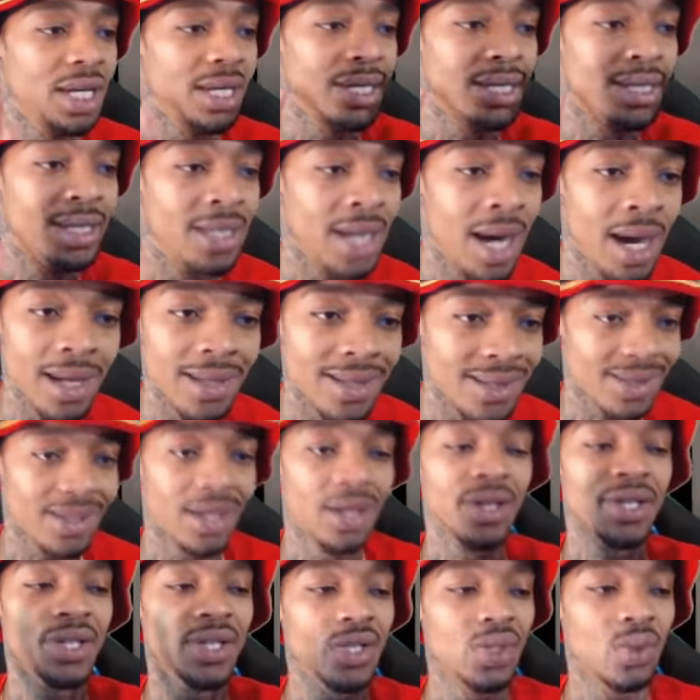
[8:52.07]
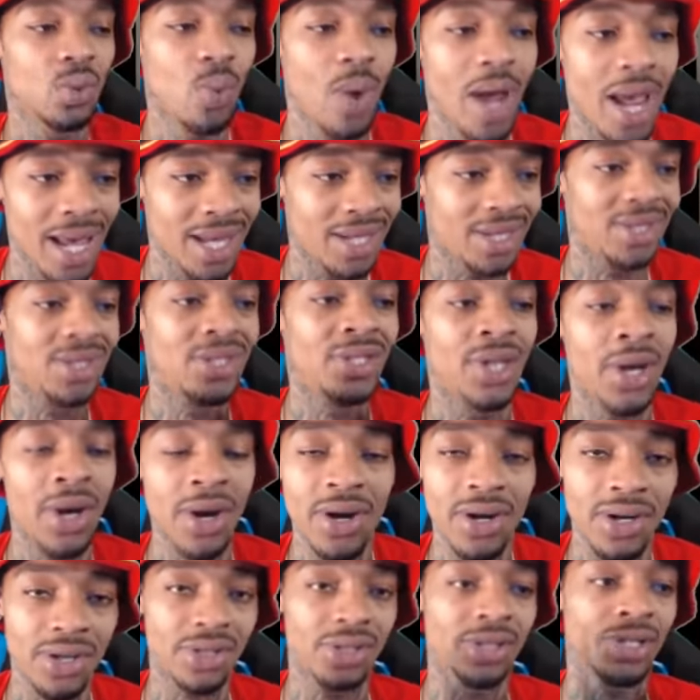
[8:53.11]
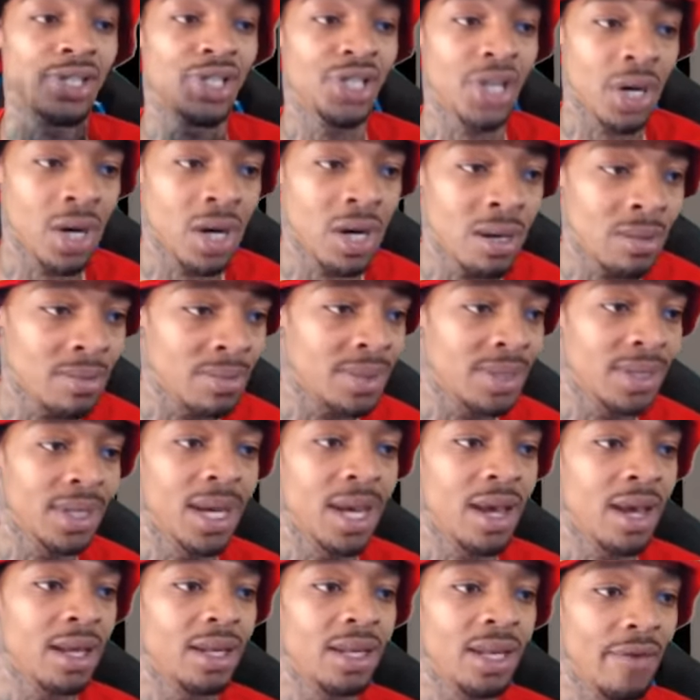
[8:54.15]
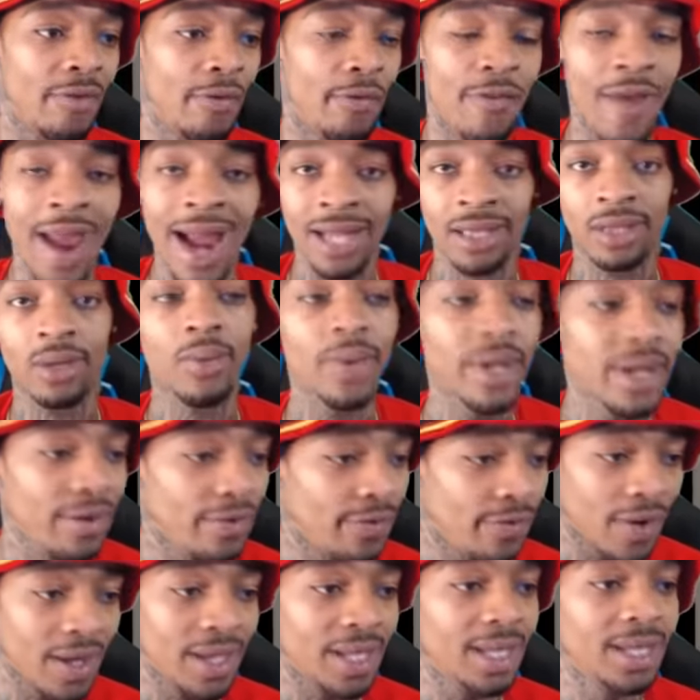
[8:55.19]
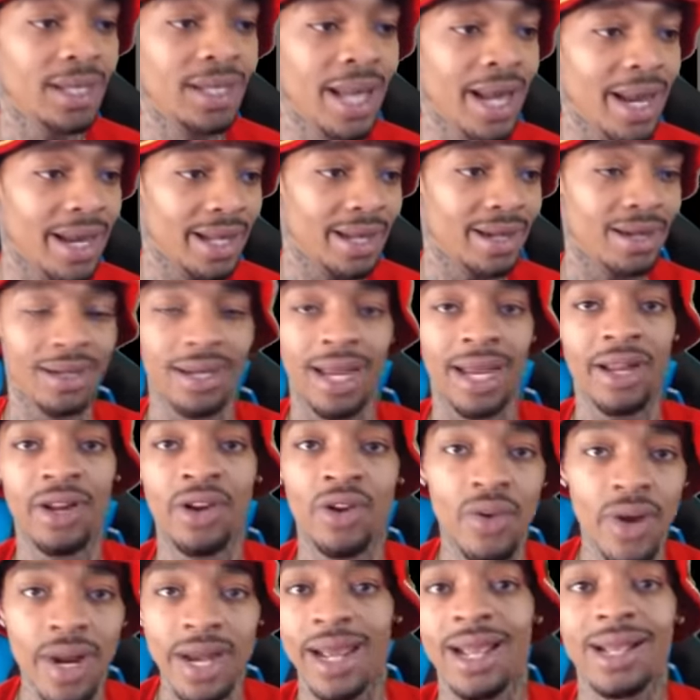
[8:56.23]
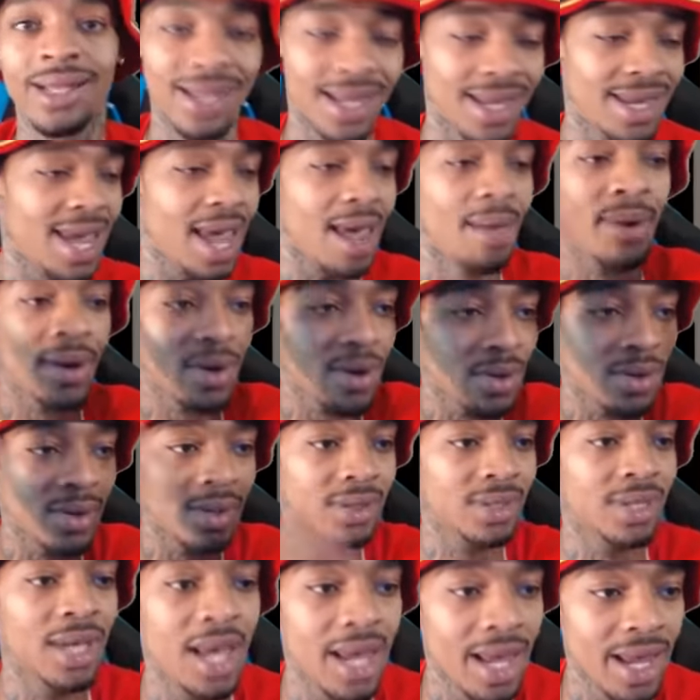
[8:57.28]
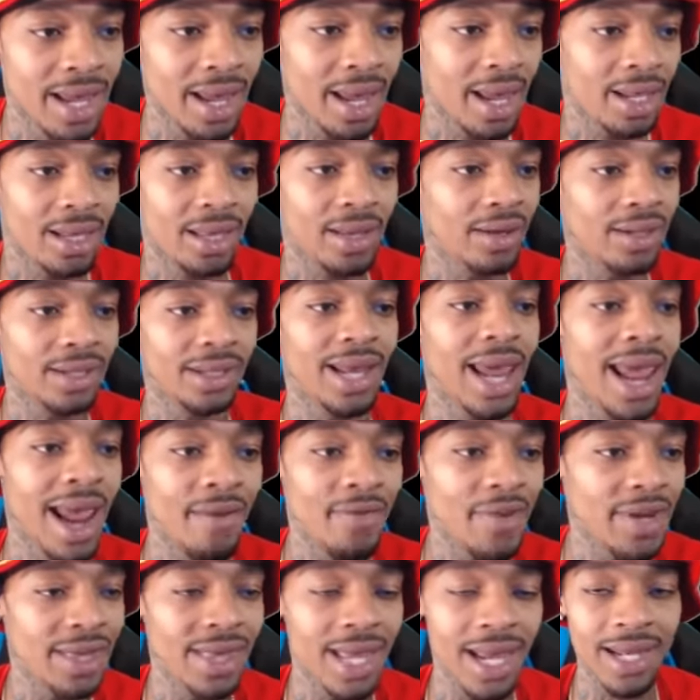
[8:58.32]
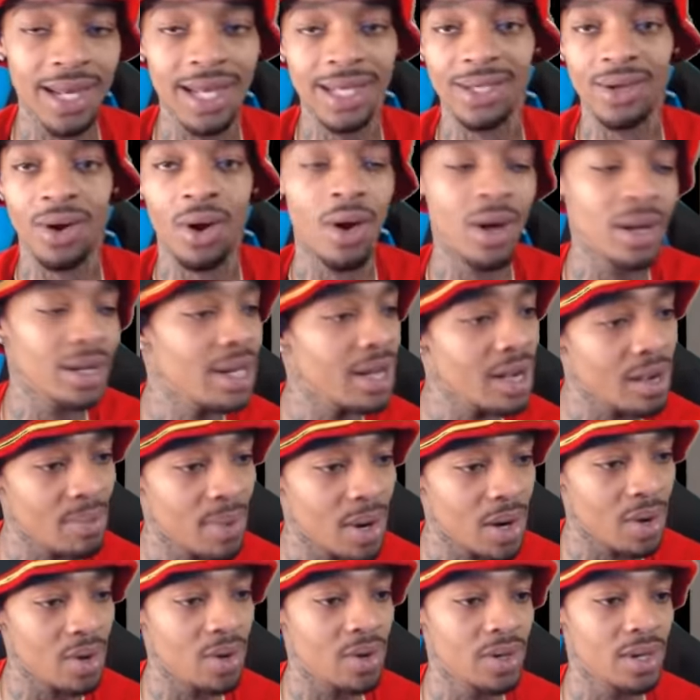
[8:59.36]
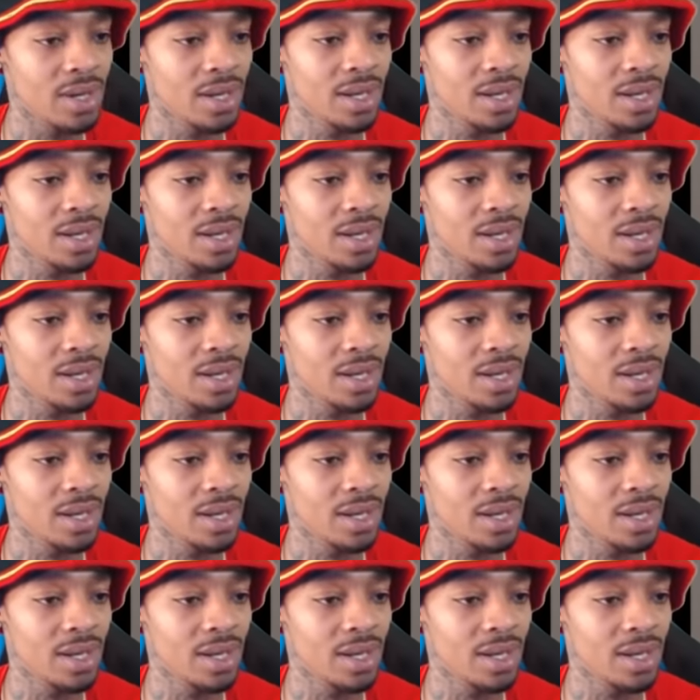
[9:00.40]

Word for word: dust, sweat, dirt, germs, the factory fucking like ingredients and chemicals, the everything that's on there, bro?